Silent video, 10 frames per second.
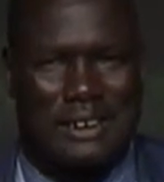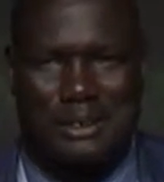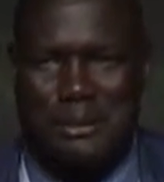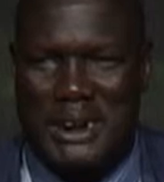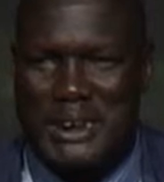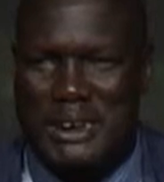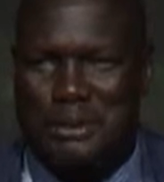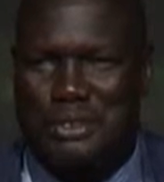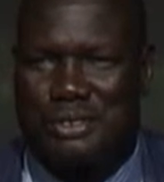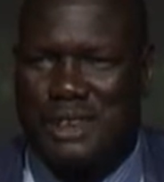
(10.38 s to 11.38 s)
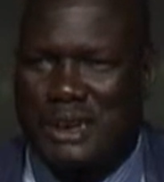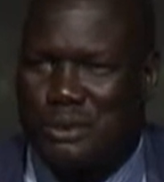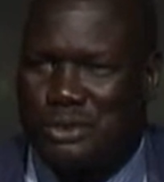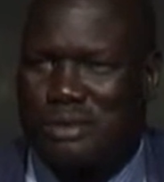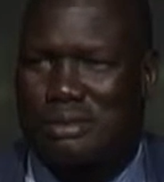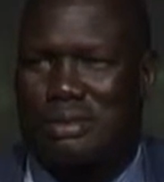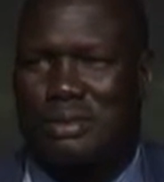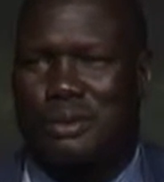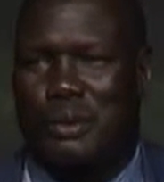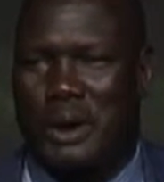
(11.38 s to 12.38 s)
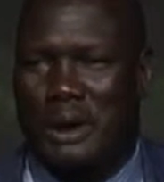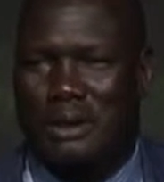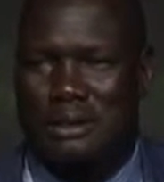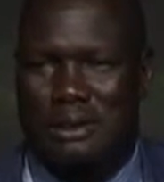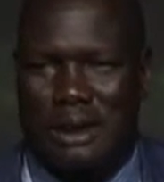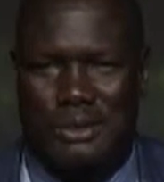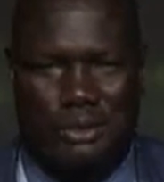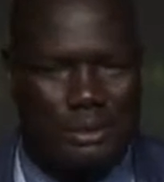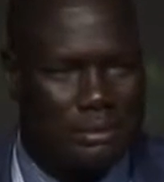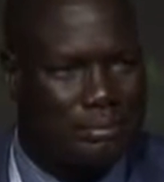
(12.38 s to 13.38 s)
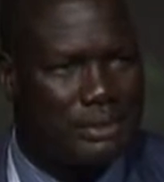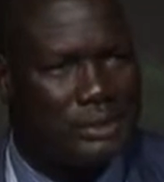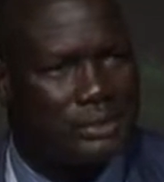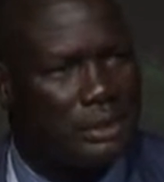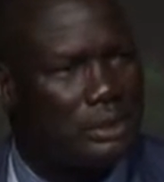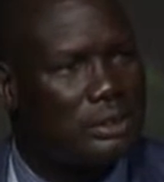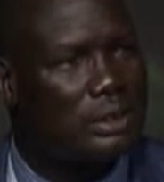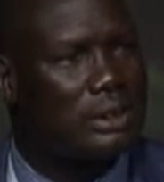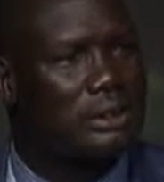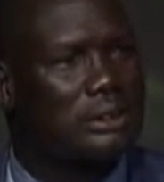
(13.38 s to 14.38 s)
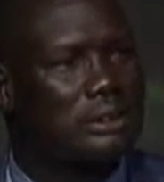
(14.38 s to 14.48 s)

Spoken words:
My name is James Kwek, as you may see on the